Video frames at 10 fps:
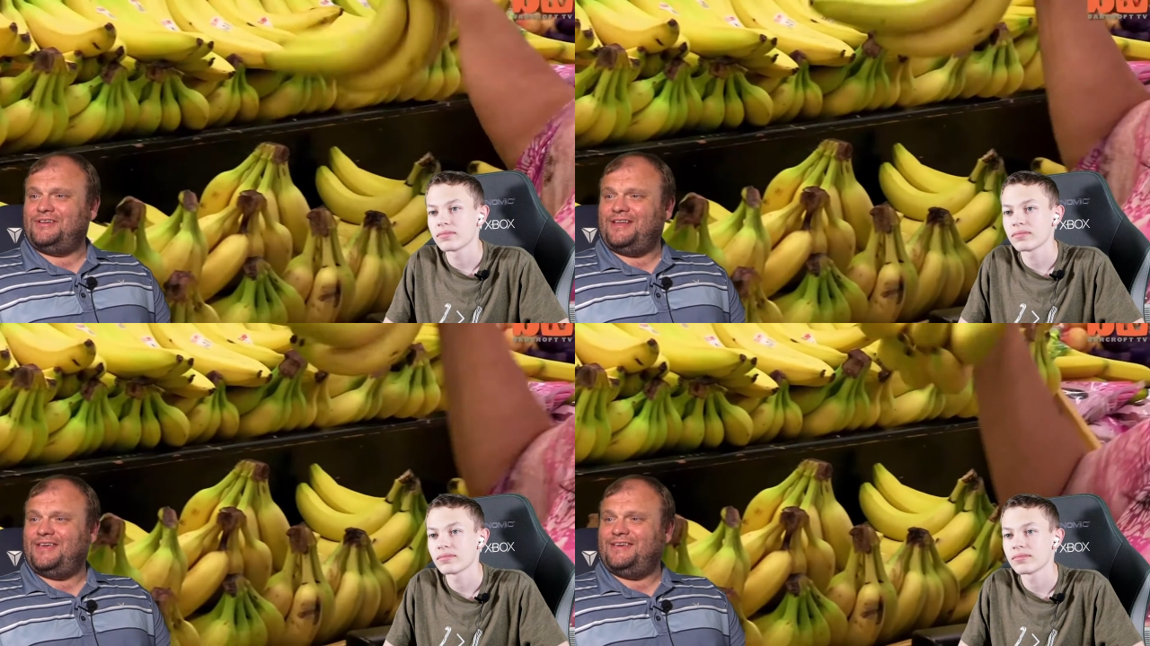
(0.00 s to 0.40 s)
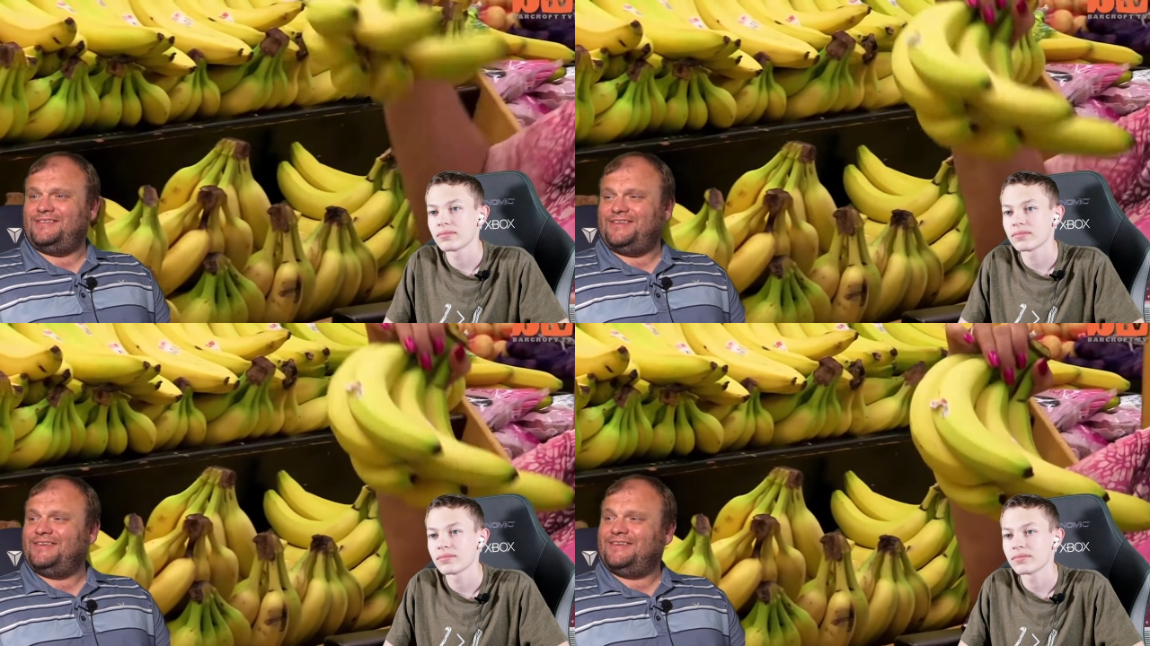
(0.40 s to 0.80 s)

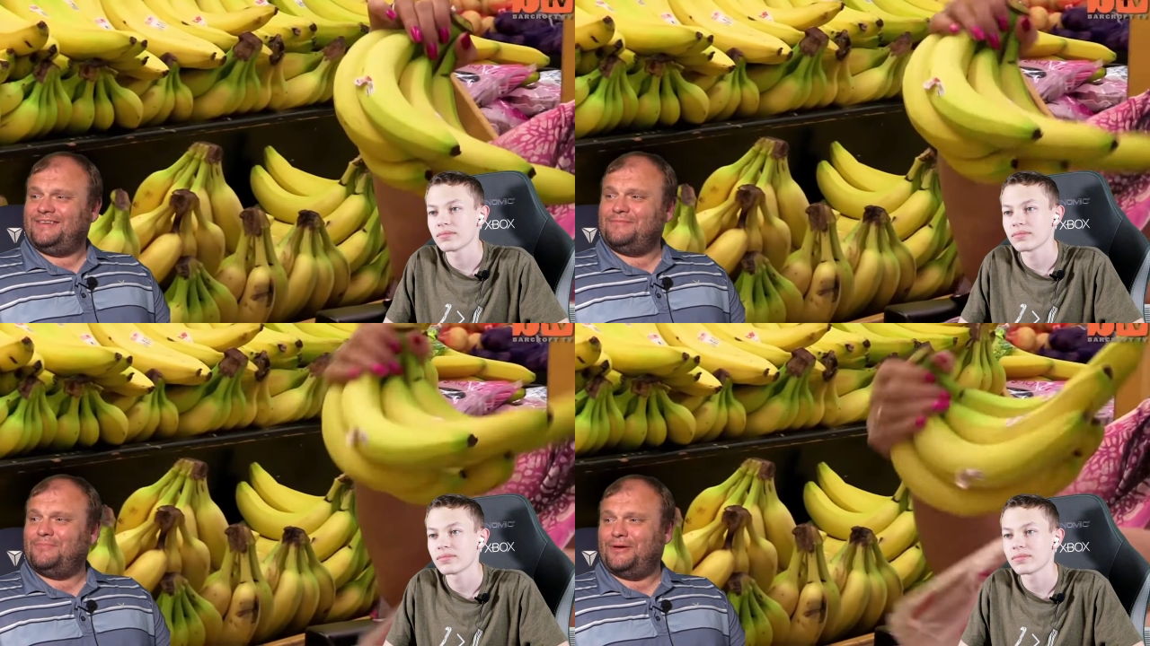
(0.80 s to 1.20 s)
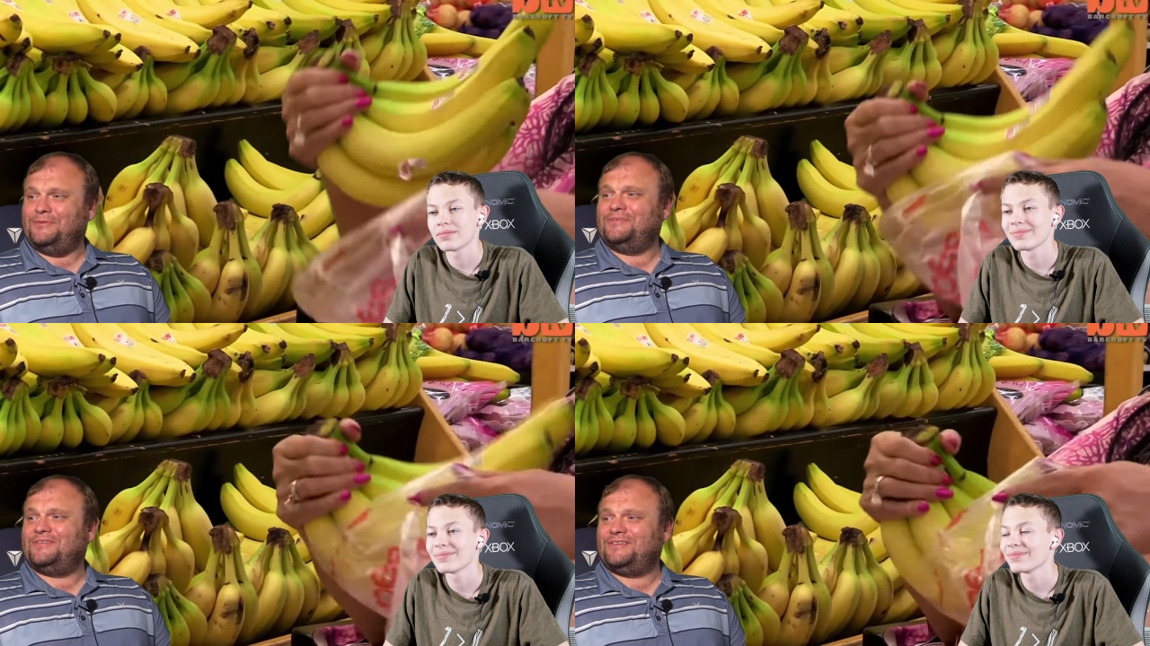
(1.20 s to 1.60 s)
Speaker 1: diet and doing
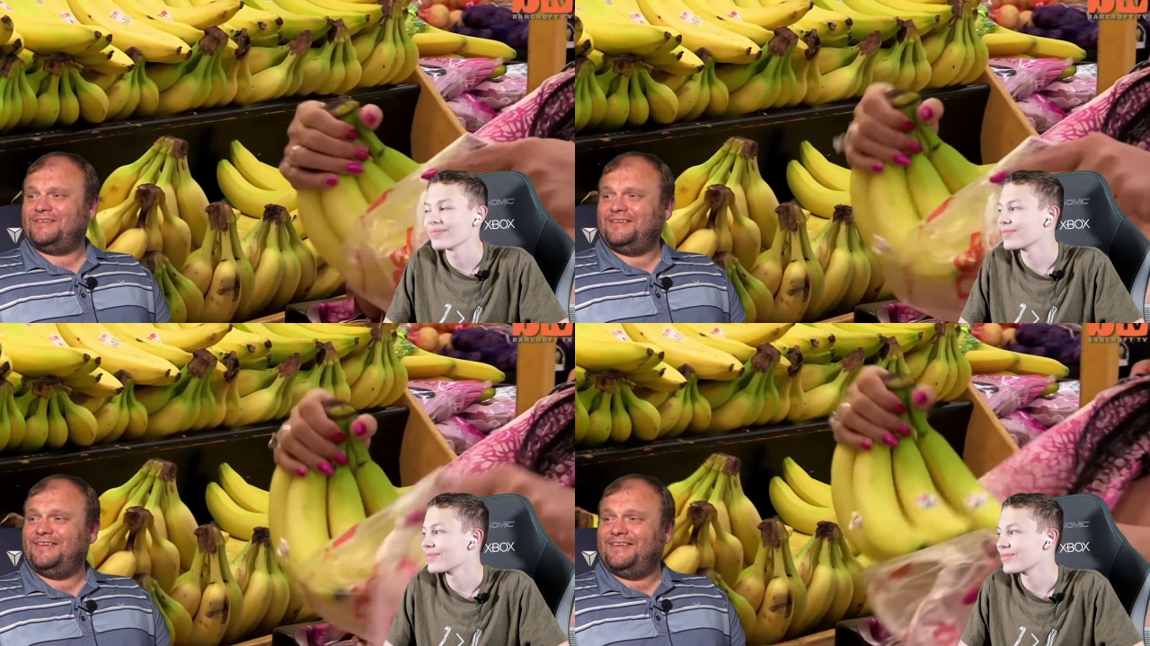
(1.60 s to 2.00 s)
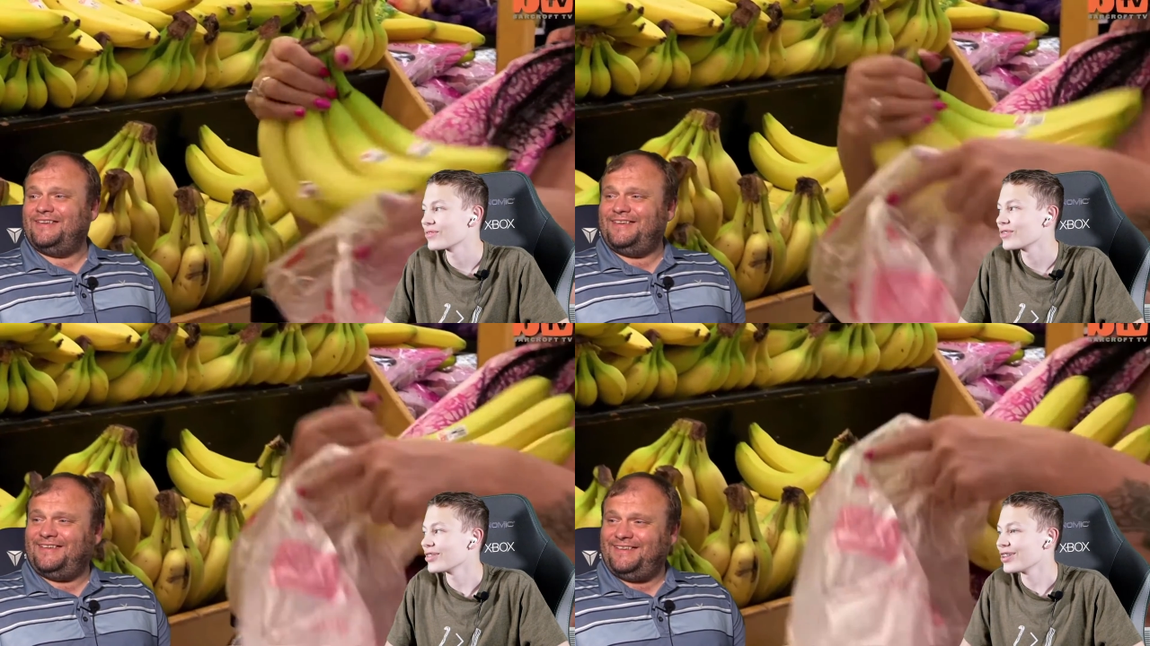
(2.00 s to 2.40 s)
light exercise.